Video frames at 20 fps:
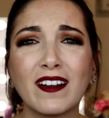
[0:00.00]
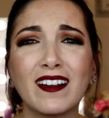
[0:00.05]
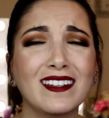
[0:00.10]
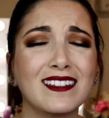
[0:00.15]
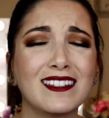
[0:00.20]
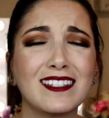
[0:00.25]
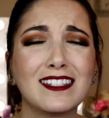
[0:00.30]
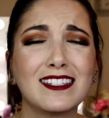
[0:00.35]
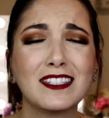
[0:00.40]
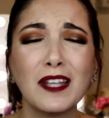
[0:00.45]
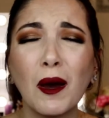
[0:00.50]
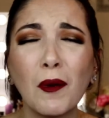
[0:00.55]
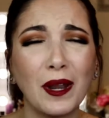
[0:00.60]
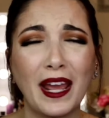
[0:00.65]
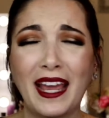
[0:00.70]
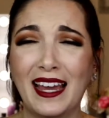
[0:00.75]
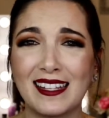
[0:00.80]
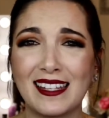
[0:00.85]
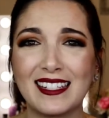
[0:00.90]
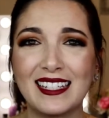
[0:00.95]
It's so
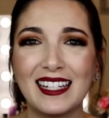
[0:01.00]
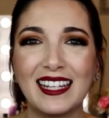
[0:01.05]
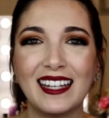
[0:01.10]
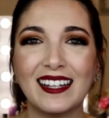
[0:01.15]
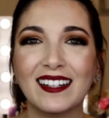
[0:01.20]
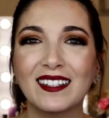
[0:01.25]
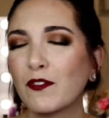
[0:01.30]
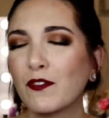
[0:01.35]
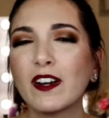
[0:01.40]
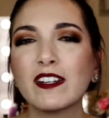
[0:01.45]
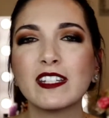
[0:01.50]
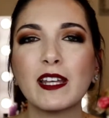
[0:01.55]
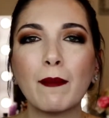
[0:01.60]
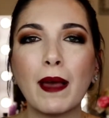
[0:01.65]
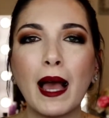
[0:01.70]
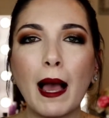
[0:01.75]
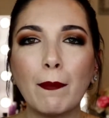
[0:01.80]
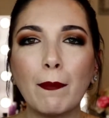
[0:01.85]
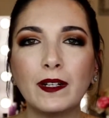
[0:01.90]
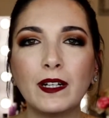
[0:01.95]
nasty. The first time it
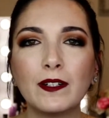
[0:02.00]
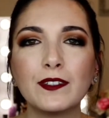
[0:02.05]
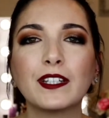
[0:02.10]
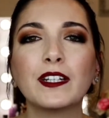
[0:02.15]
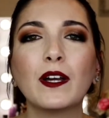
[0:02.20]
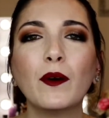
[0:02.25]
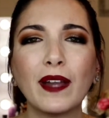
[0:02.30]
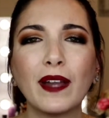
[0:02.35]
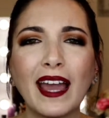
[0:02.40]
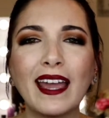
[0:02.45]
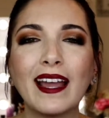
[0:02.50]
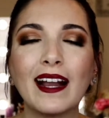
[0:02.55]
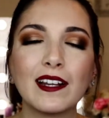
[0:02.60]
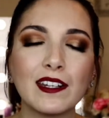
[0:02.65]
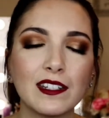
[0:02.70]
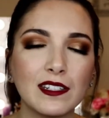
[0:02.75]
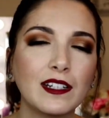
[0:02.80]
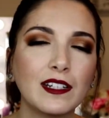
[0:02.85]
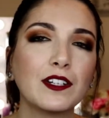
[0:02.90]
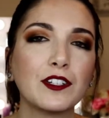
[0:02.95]
happened, I was like, okay, I
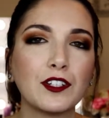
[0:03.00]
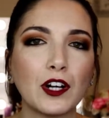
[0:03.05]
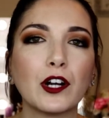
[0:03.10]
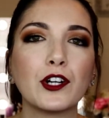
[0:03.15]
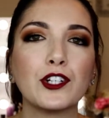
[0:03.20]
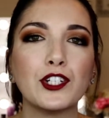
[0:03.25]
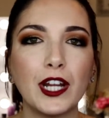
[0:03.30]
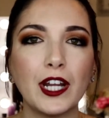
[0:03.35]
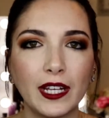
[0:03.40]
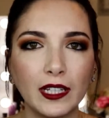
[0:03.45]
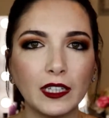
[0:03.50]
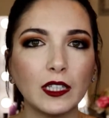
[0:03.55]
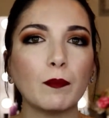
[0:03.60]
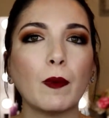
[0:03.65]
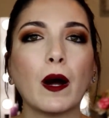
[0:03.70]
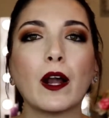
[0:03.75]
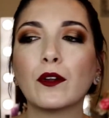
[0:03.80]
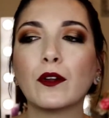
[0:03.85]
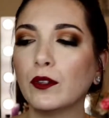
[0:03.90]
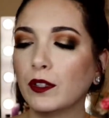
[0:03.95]
just need to start shaking the
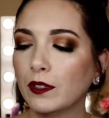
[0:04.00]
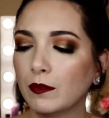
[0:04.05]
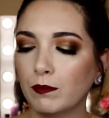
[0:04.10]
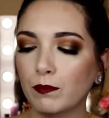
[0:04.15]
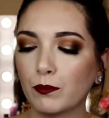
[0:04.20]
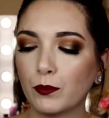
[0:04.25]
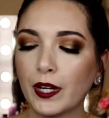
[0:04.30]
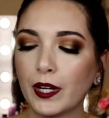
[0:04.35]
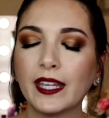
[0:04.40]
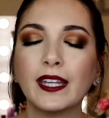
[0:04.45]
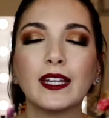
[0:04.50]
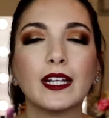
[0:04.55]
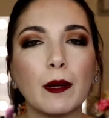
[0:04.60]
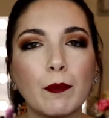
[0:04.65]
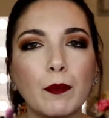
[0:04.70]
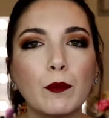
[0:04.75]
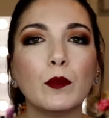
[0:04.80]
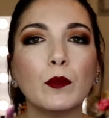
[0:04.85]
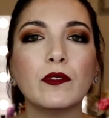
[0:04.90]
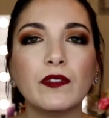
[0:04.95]
bottle and breaking it up
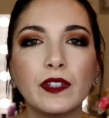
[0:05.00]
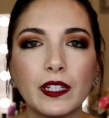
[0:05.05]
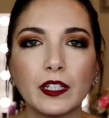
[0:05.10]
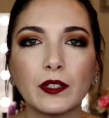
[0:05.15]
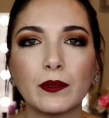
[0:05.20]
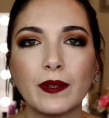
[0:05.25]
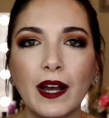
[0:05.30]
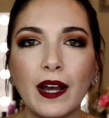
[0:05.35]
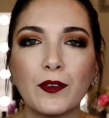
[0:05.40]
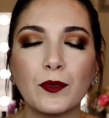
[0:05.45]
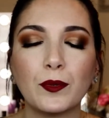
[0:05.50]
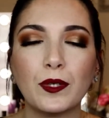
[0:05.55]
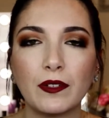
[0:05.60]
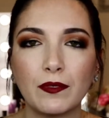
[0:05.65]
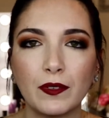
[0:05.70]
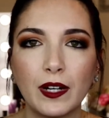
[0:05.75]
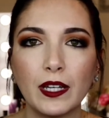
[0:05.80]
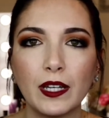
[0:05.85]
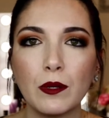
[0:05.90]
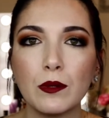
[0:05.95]
and moving it around
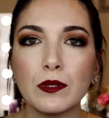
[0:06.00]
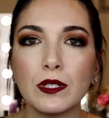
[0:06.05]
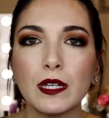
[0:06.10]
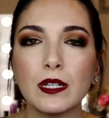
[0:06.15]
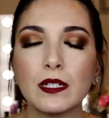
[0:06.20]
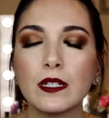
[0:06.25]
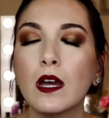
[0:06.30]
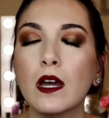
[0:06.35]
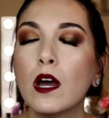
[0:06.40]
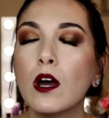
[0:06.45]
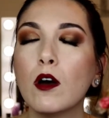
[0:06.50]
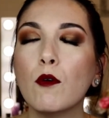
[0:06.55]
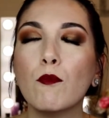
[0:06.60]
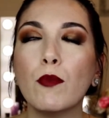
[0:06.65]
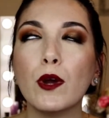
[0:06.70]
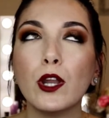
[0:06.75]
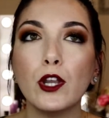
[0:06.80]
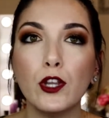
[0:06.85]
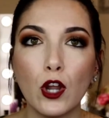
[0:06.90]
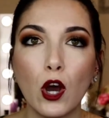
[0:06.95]
whenever I use it.
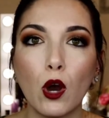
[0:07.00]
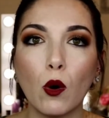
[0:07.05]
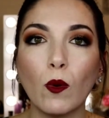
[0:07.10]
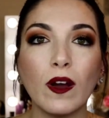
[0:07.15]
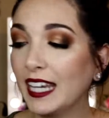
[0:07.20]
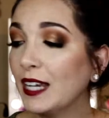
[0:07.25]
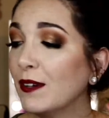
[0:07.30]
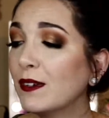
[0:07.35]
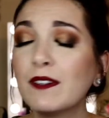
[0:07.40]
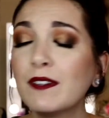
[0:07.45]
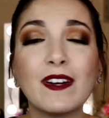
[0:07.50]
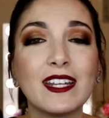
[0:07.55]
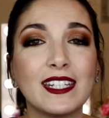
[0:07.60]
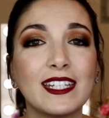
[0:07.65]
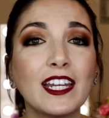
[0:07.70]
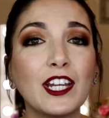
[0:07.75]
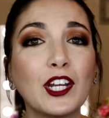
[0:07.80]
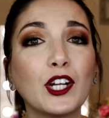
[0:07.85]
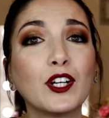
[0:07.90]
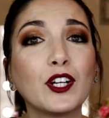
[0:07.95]
But no, even if I sit
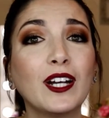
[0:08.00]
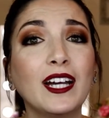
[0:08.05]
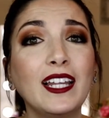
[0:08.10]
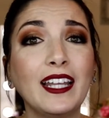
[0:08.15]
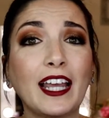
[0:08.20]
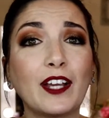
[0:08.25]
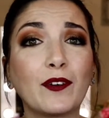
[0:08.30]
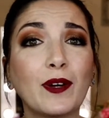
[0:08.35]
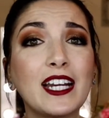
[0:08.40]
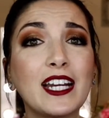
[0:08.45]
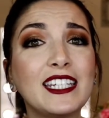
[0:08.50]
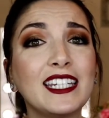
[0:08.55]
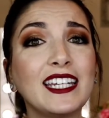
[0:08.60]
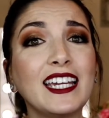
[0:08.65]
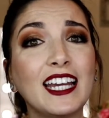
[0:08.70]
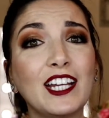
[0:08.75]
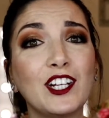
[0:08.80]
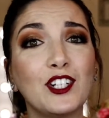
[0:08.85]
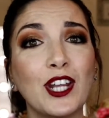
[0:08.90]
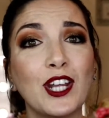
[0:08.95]
here like crazy
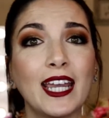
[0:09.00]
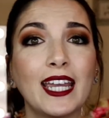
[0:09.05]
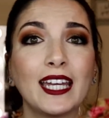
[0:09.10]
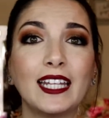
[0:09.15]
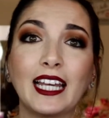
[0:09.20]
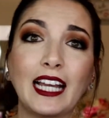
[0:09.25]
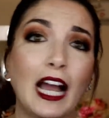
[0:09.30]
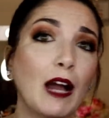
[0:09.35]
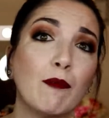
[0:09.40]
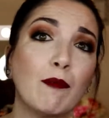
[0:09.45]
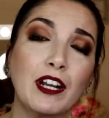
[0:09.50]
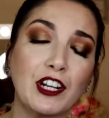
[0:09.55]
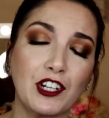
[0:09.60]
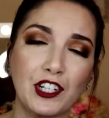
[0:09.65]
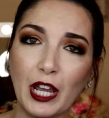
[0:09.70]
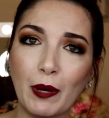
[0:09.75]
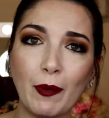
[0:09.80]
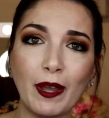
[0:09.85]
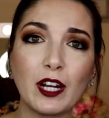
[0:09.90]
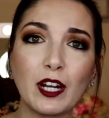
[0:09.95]
and shake it like I'm in a
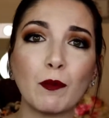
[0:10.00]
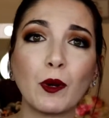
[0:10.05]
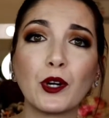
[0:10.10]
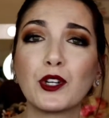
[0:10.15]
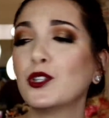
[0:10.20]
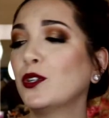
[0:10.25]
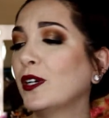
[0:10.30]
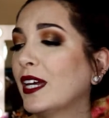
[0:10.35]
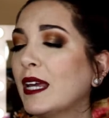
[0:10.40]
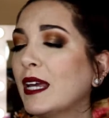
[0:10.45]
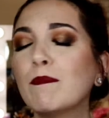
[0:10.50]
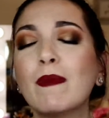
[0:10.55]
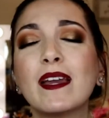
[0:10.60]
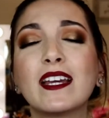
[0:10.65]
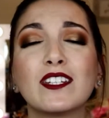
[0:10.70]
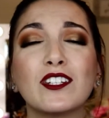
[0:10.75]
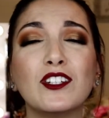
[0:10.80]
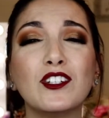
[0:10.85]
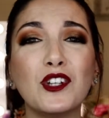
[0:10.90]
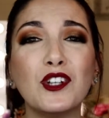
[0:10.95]
Shake Weight commercial, it
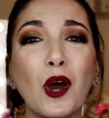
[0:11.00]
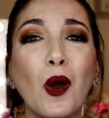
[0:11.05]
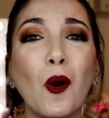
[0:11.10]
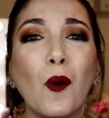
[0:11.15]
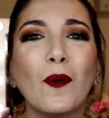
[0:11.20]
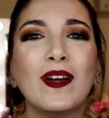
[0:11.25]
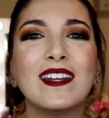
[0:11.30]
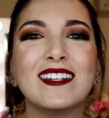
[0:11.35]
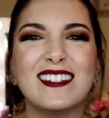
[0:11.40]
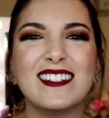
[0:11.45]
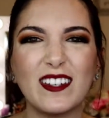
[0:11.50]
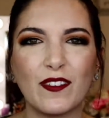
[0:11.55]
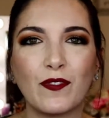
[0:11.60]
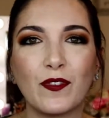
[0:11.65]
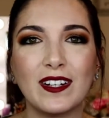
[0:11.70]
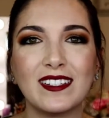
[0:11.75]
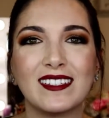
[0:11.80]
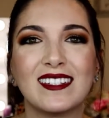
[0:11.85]
makes no difference.